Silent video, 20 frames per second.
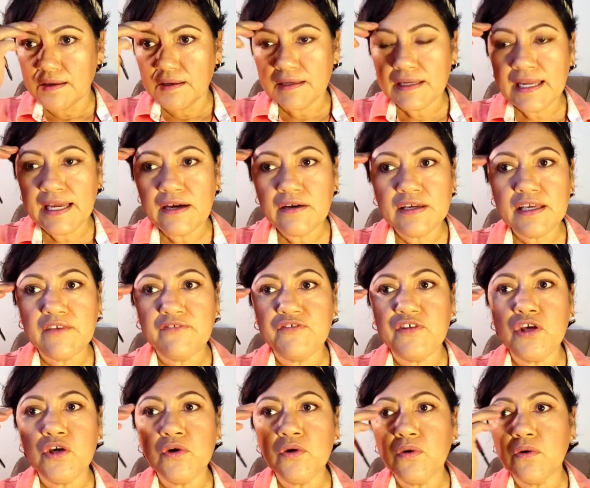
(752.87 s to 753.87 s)
Now, if
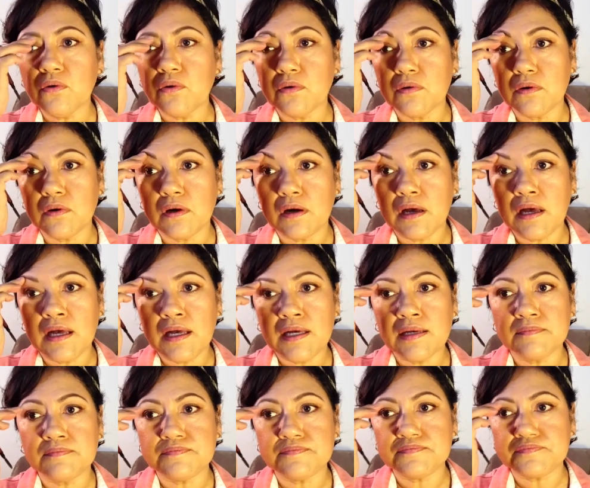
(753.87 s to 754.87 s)
you
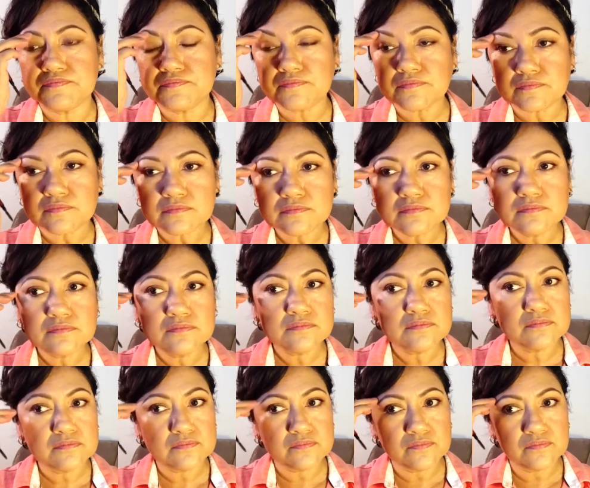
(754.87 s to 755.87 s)
um
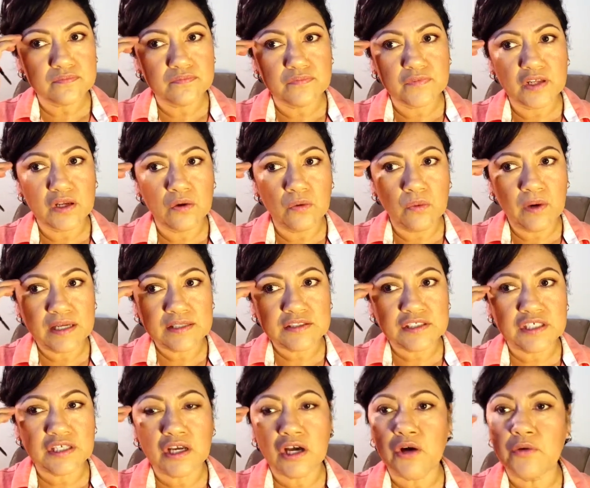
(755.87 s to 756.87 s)
want
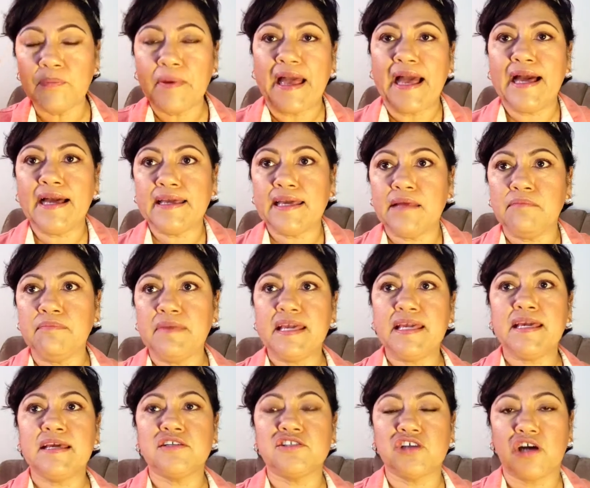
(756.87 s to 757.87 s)
to go back and
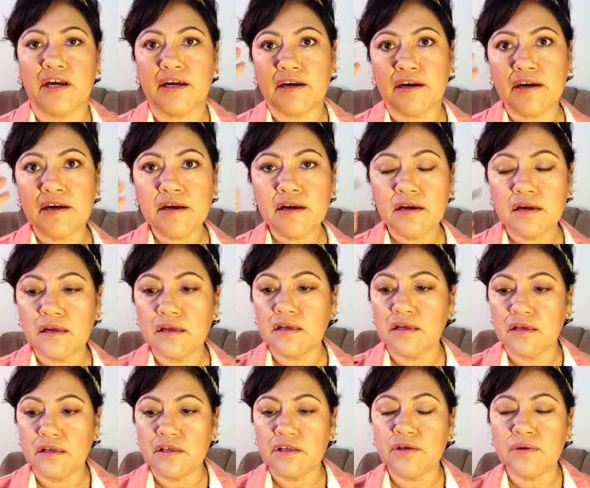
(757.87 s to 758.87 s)
make it darker,
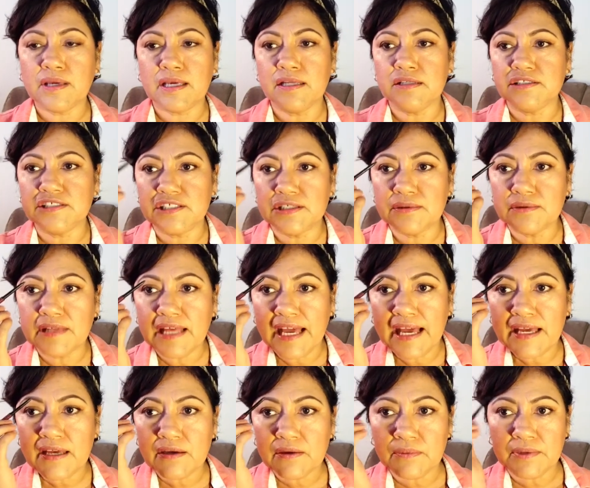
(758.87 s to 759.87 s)
you can do
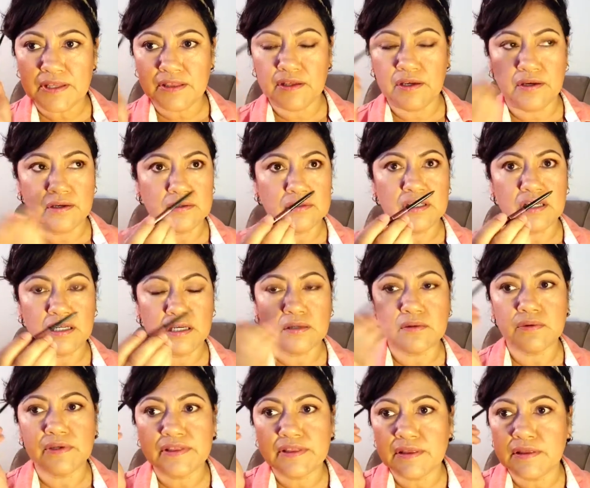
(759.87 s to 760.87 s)
that with your, you know,
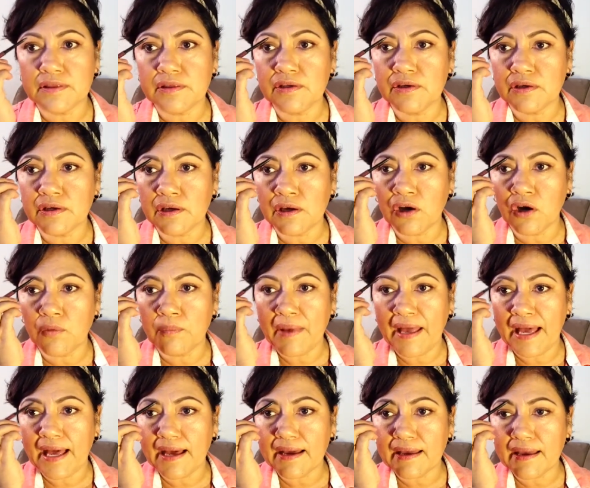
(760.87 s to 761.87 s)
with you can go
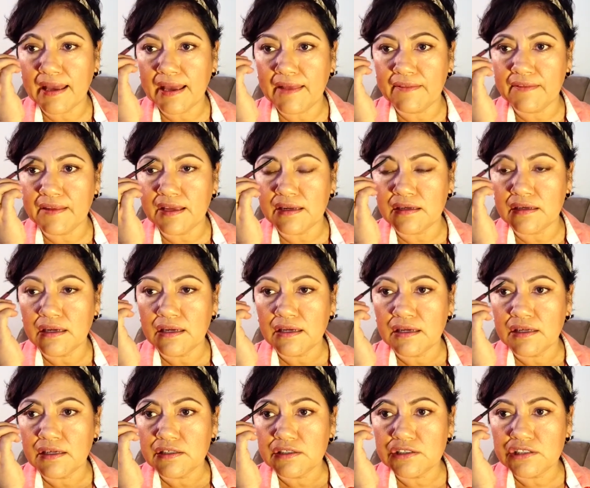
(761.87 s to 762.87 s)
back and then
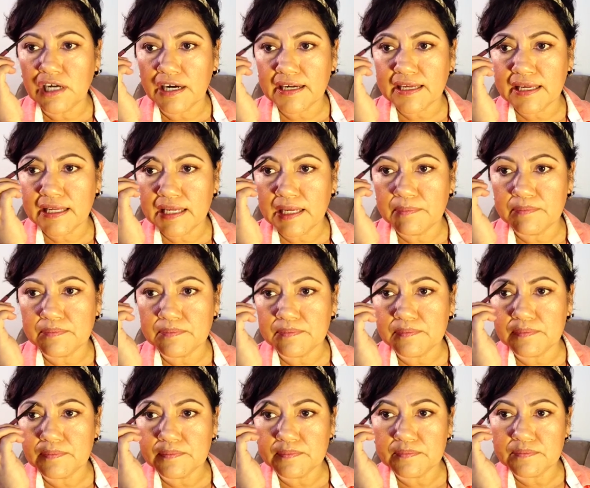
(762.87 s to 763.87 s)
darken up
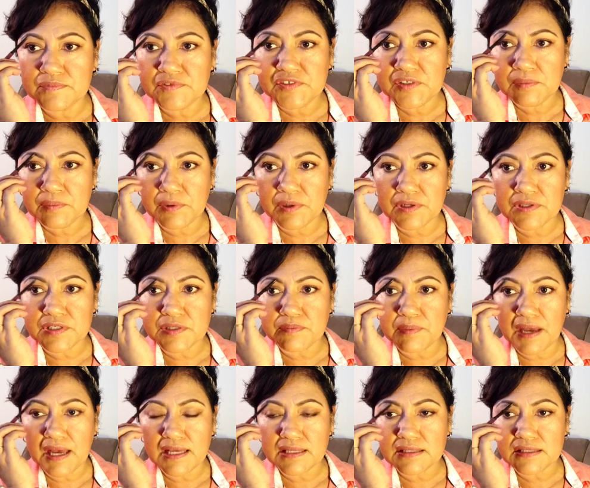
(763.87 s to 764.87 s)
some more
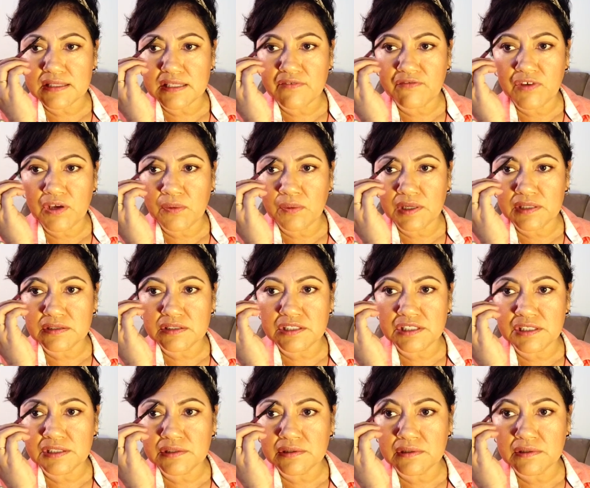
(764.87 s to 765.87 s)
spots if you want
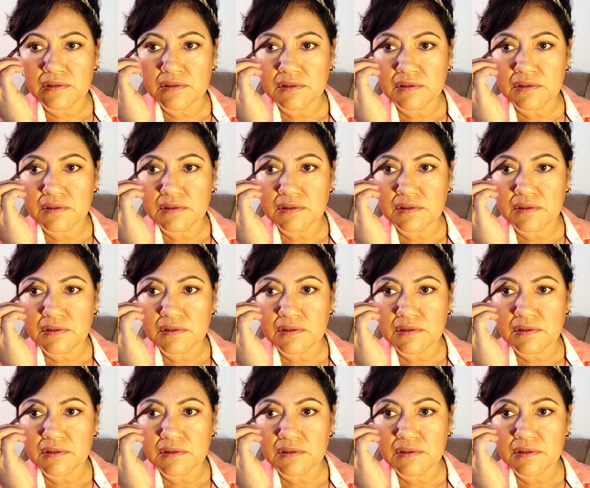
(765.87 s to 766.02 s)
to.